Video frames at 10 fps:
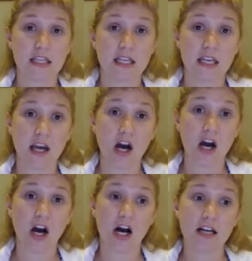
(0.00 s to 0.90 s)
the
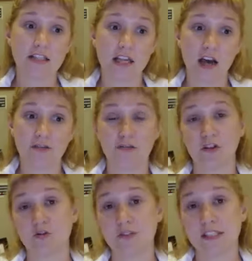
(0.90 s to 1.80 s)
odds of
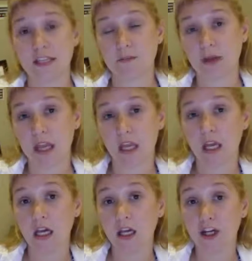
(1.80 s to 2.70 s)
you
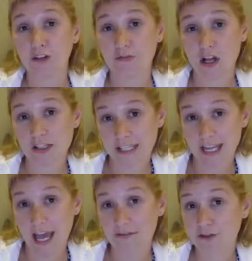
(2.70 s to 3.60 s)
skipping
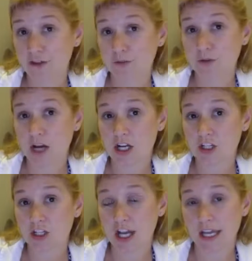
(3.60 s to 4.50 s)
flossing after you
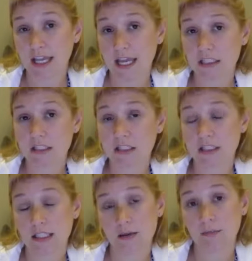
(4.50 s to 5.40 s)
brush
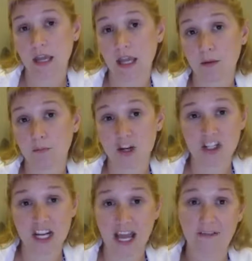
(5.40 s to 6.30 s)
against skipping
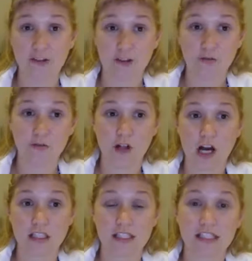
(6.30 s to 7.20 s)
brushing after you
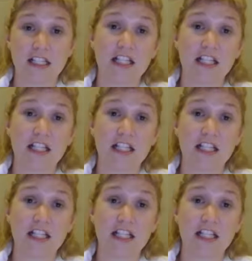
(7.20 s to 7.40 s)
floss is